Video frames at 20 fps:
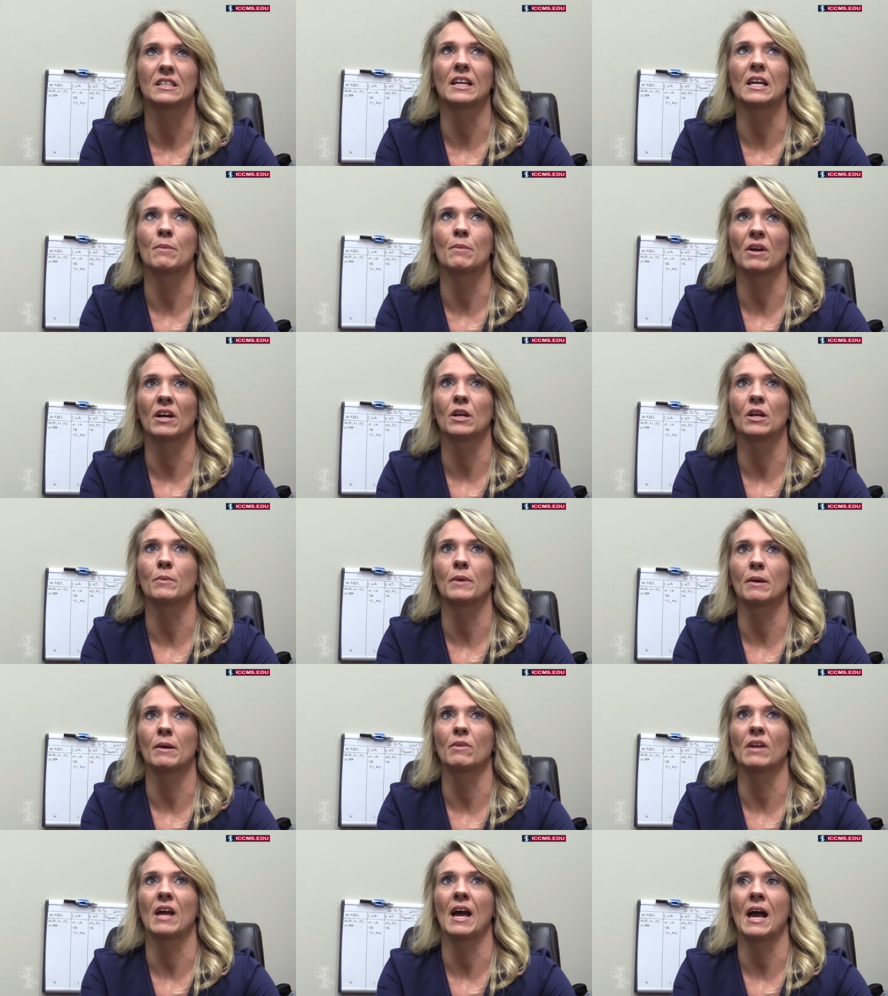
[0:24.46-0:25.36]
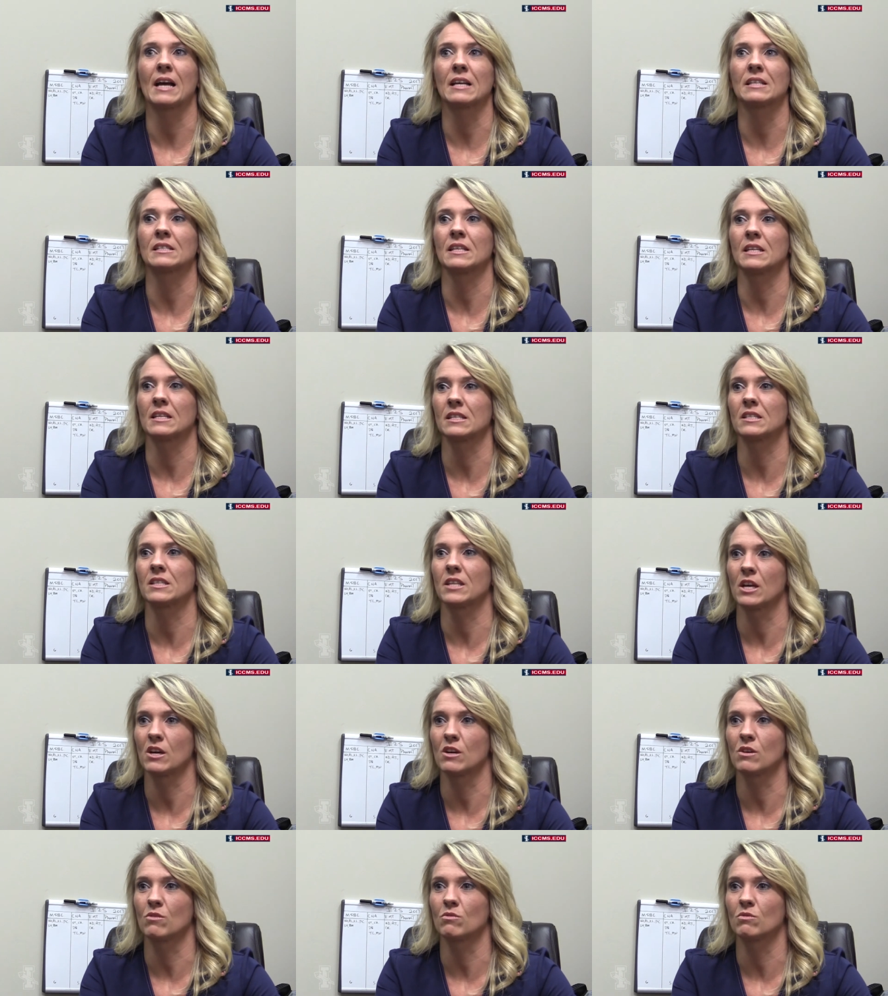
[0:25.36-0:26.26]
like, am I gonna be able to access
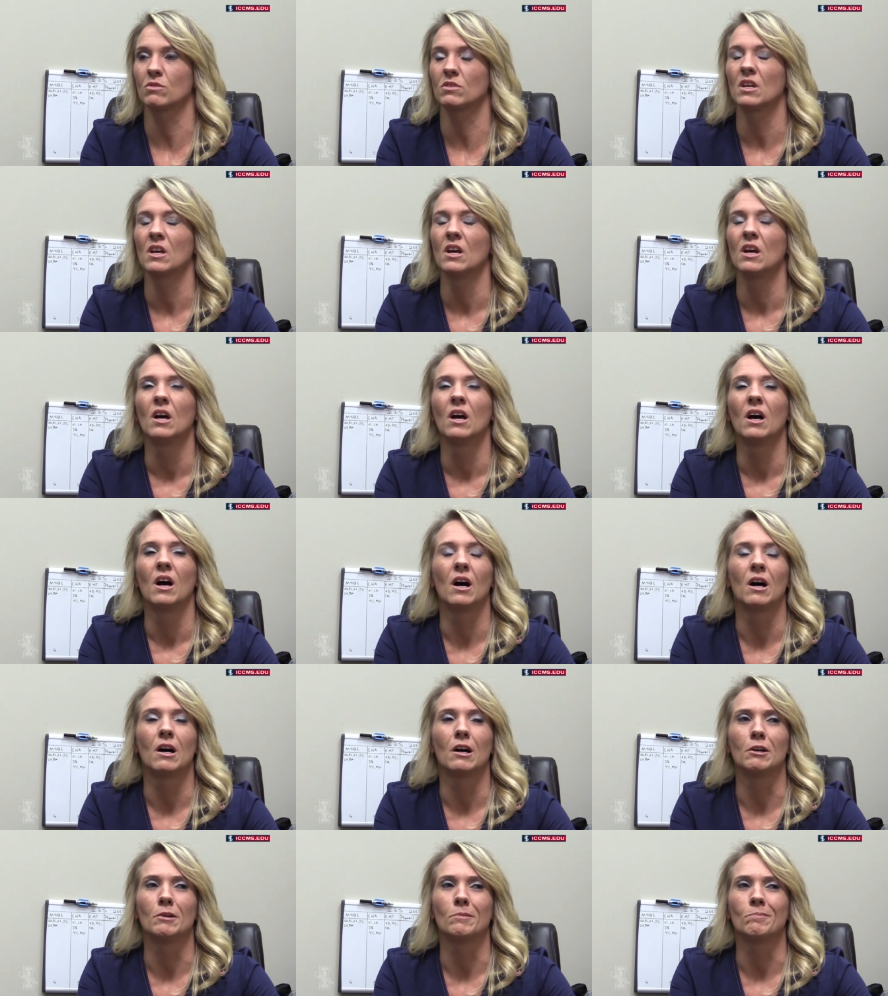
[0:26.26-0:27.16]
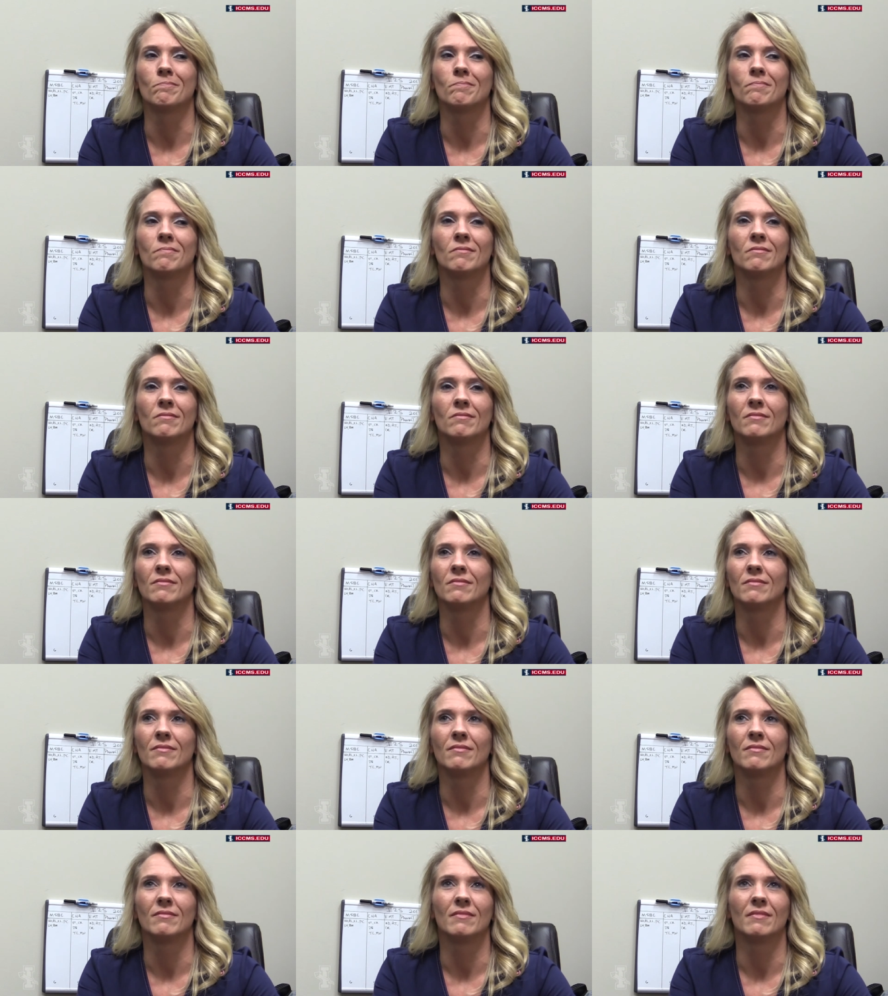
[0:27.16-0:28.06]
those? Um,
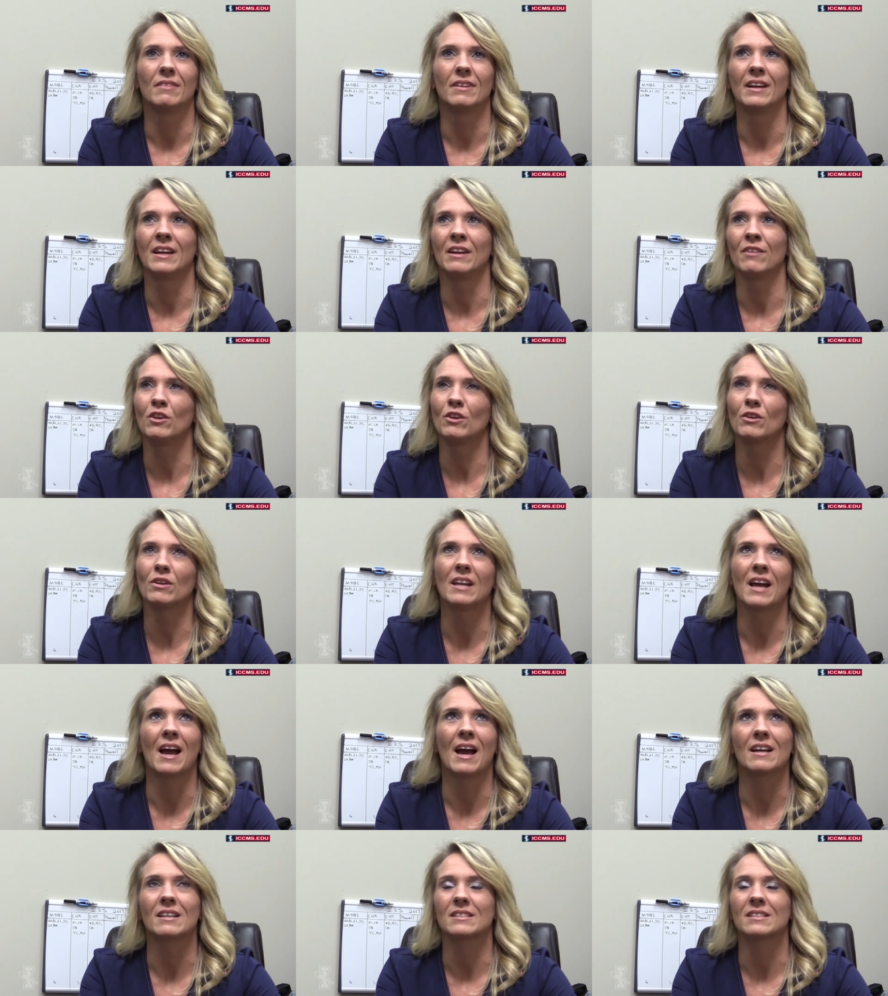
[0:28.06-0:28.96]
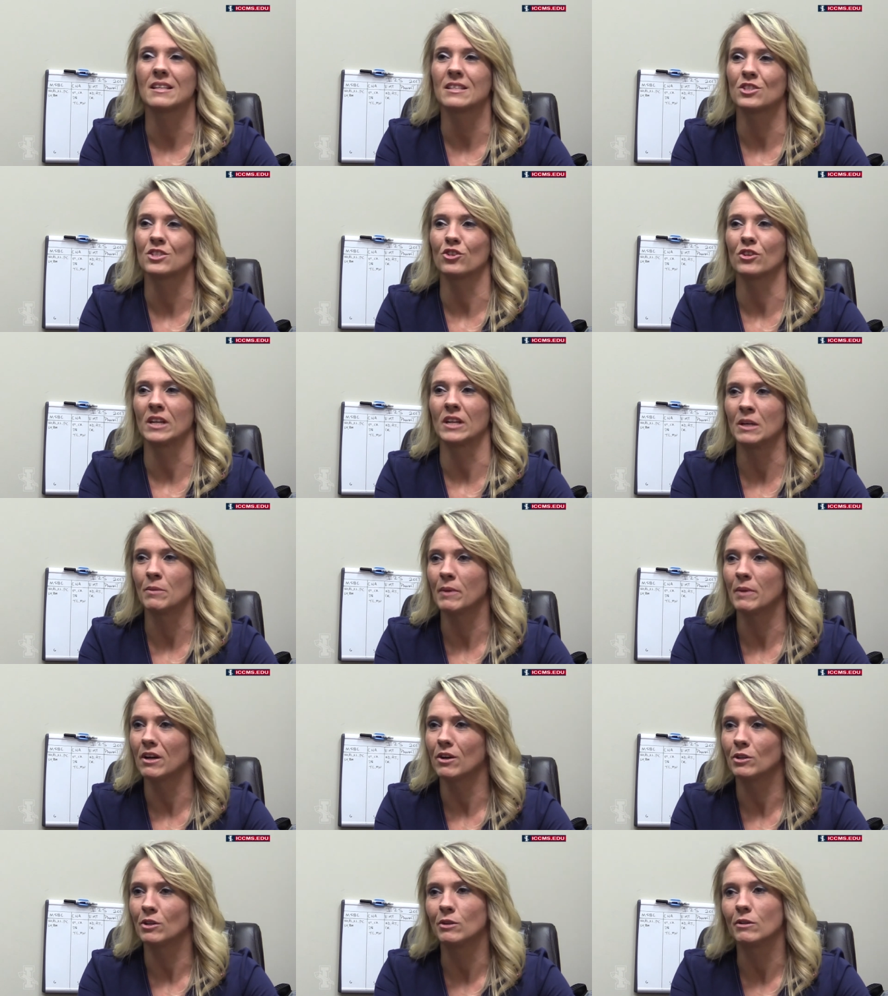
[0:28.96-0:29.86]
if you can access your
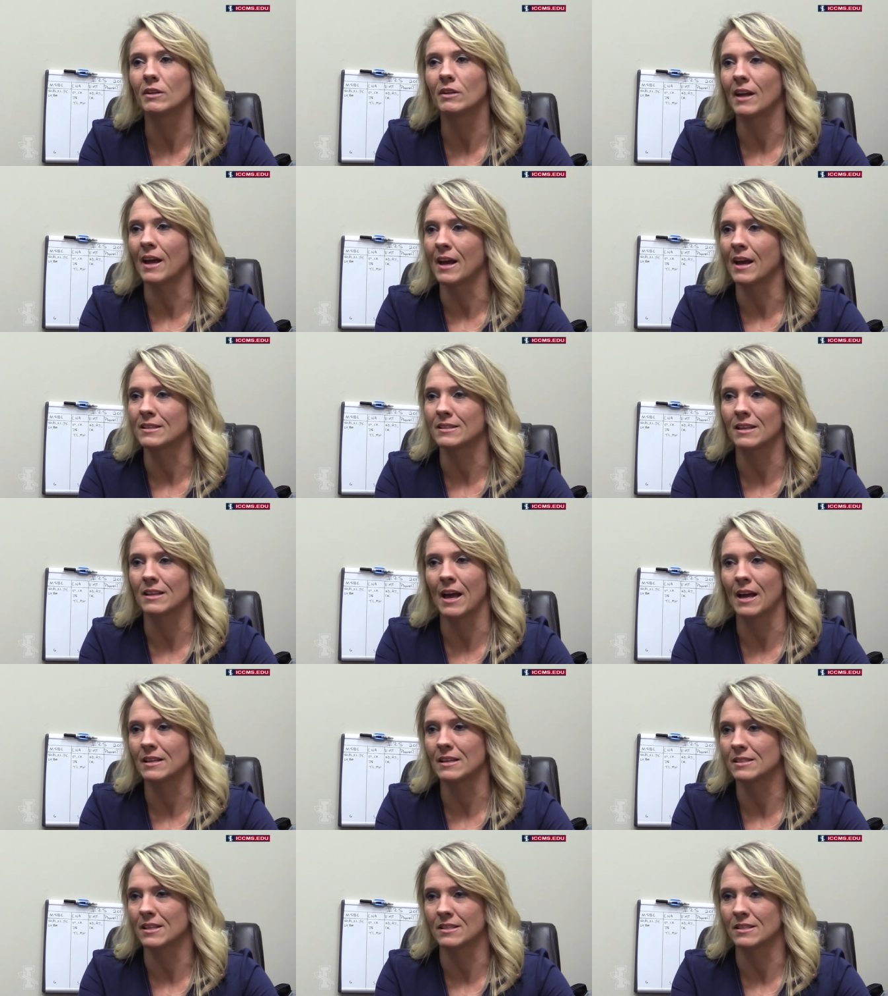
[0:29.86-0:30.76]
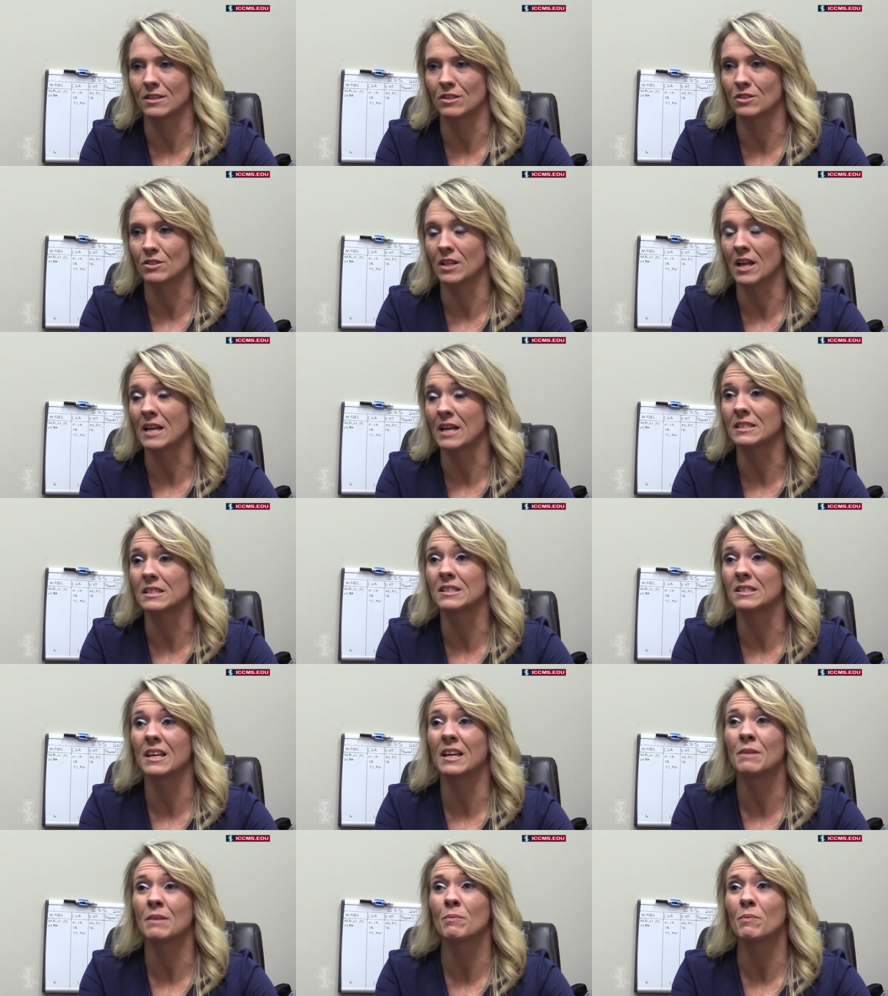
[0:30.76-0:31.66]
email, you can access those classes,
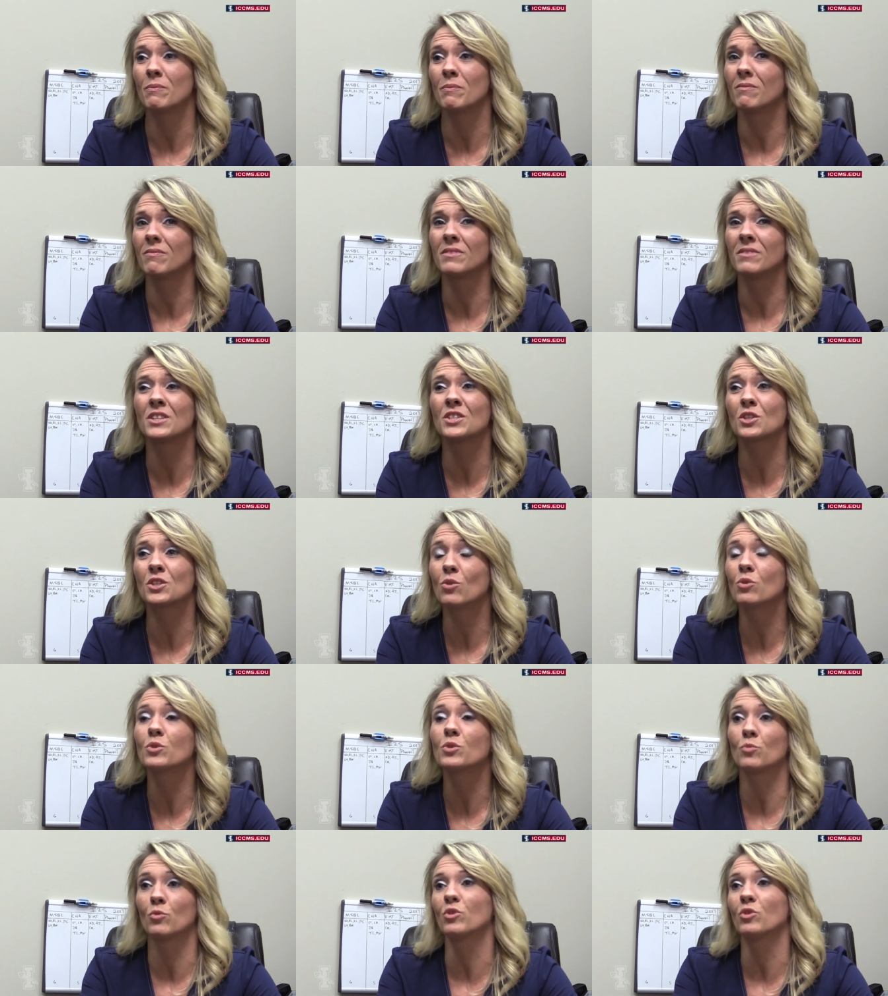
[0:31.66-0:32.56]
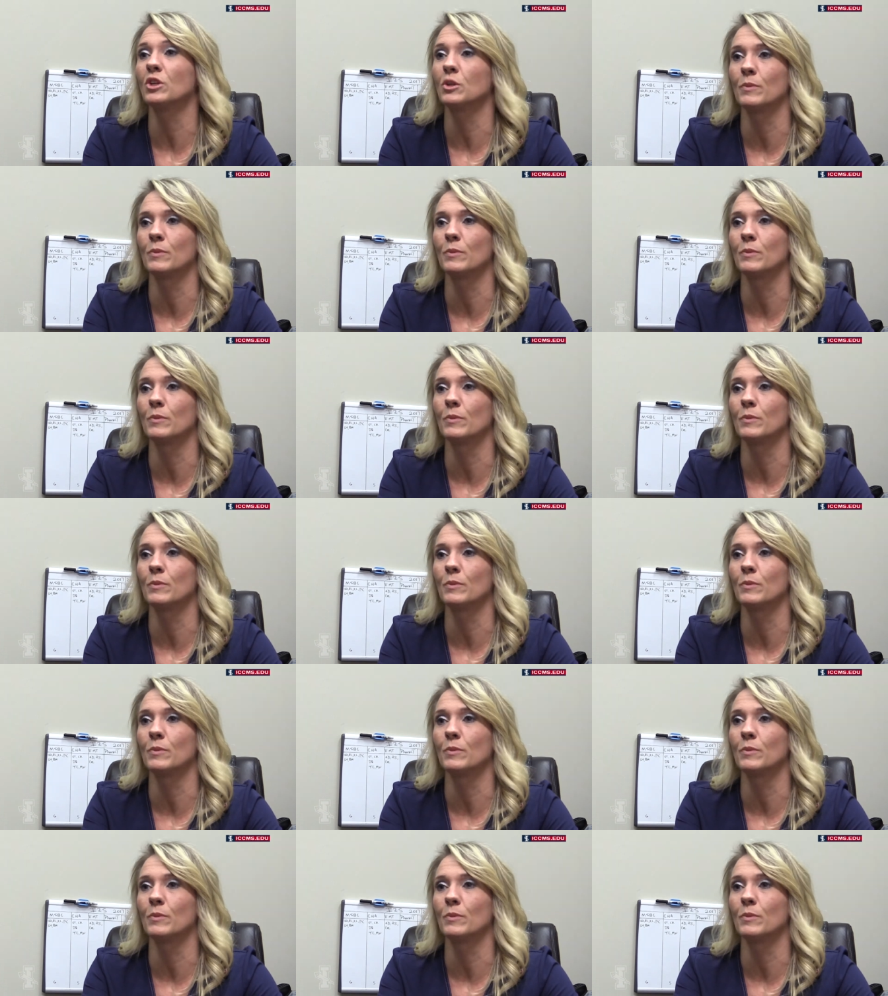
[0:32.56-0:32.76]
and the schools want you